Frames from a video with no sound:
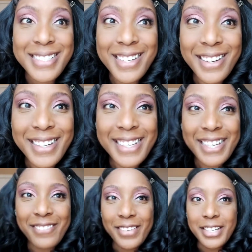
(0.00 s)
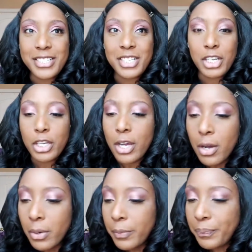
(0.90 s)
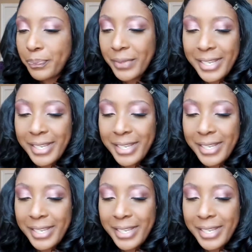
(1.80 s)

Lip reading: is on and ready to go.